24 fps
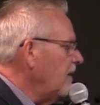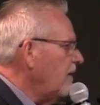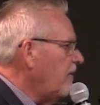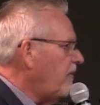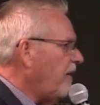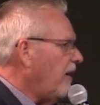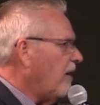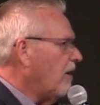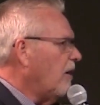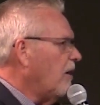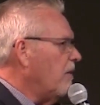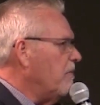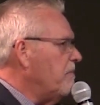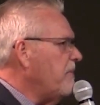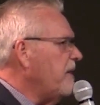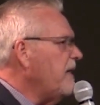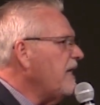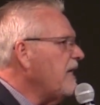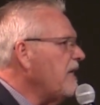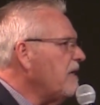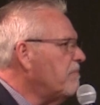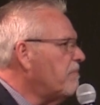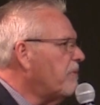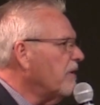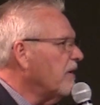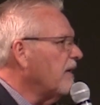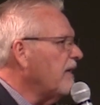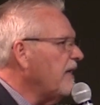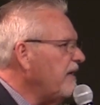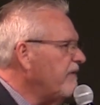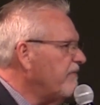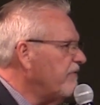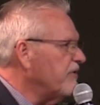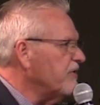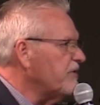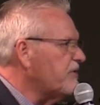There are many
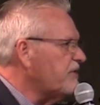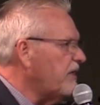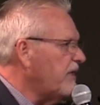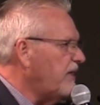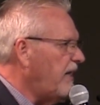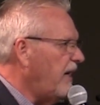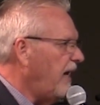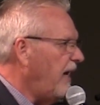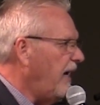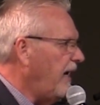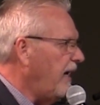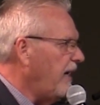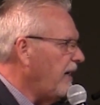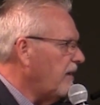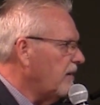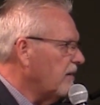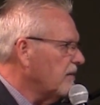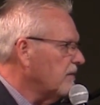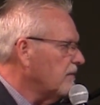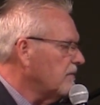believers today